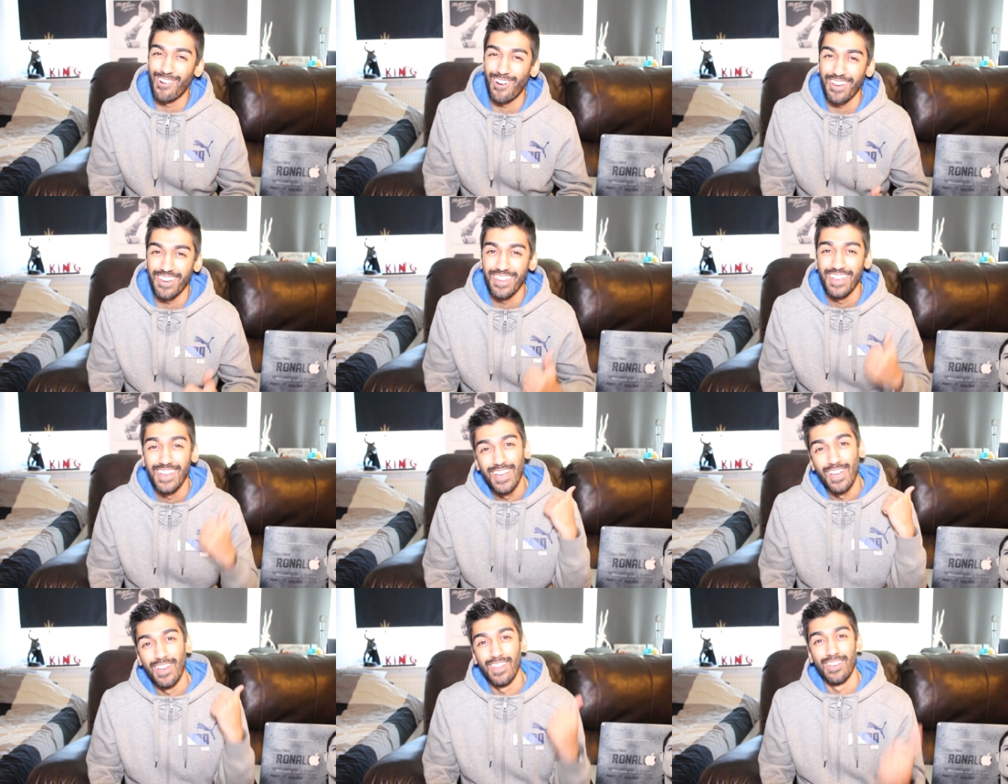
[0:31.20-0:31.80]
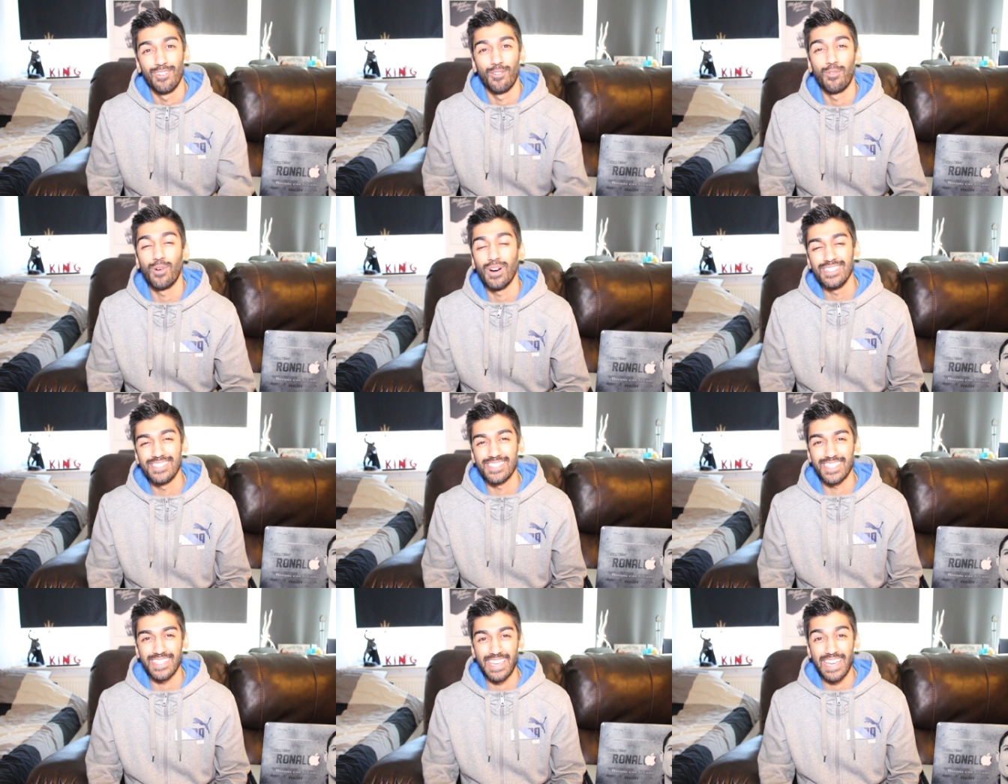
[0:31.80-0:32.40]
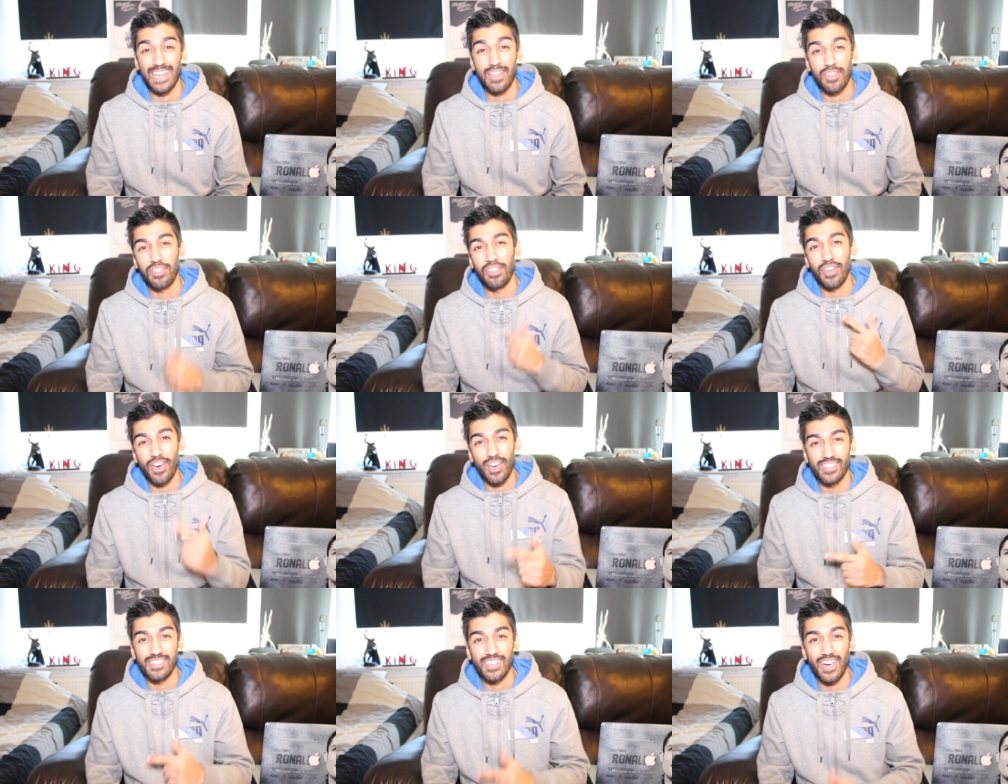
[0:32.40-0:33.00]
won once again,
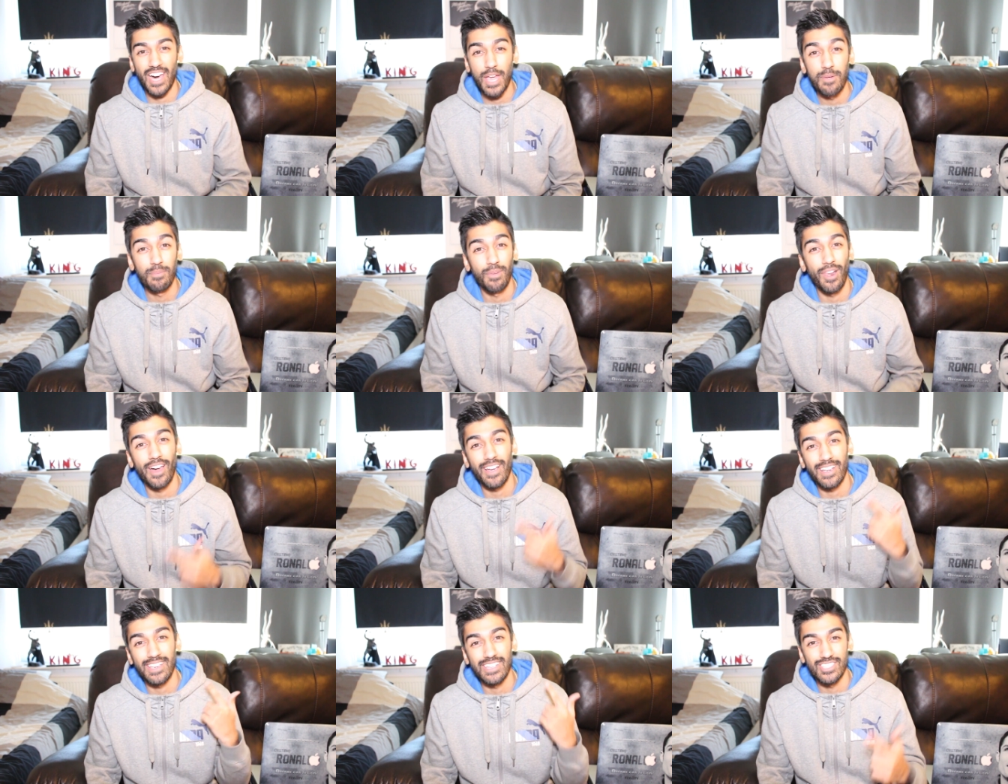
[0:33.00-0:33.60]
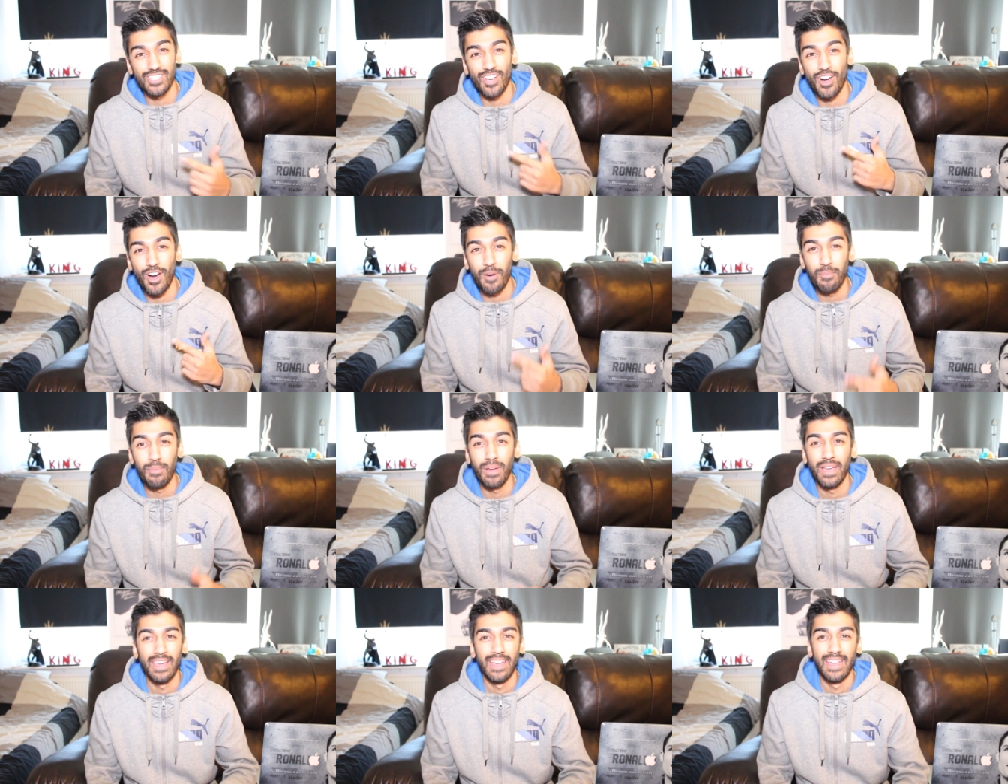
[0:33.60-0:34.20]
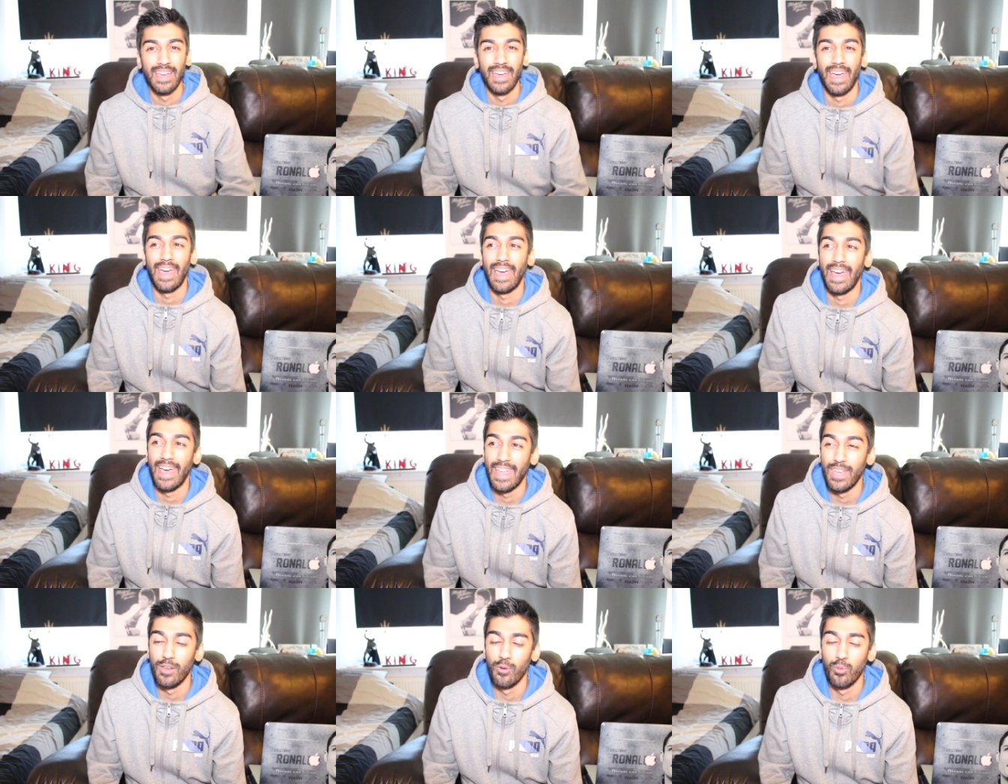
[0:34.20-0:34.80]
third time, lucky charm
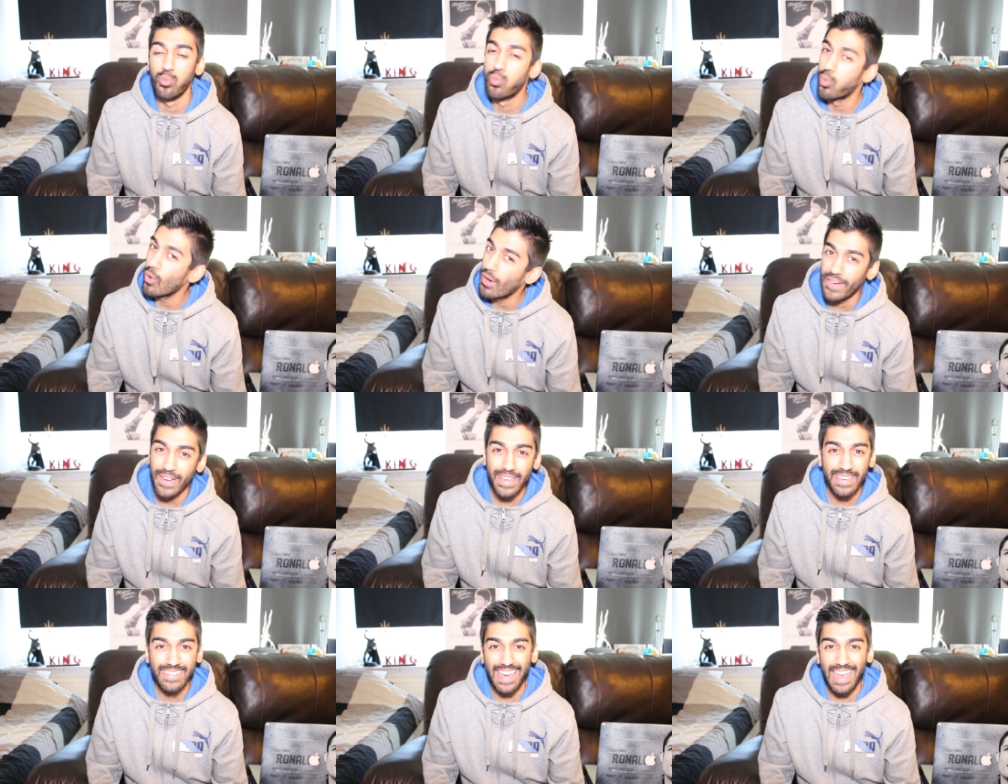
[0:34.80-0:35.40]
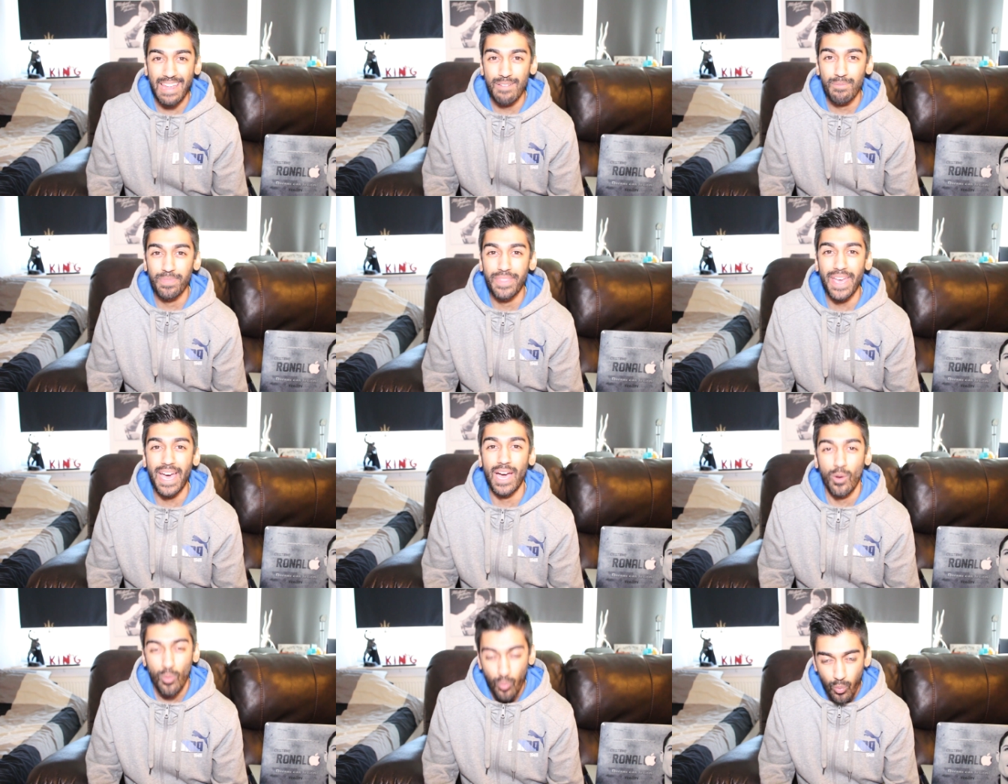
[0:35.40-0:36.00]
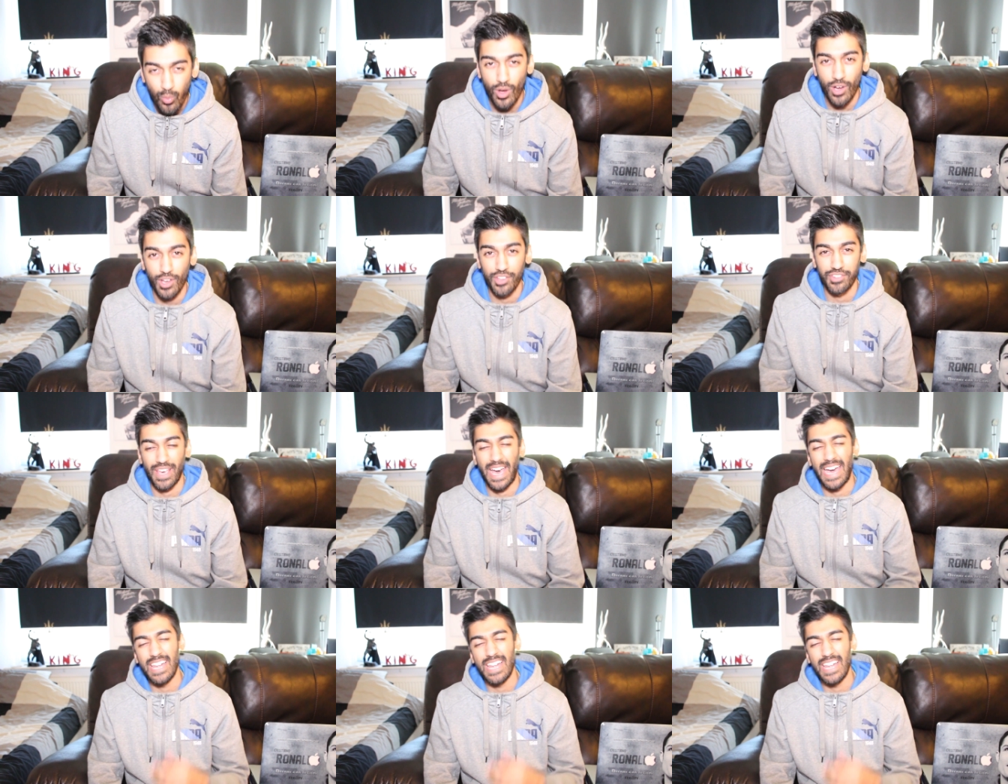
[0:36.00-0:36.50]
and what a game that was!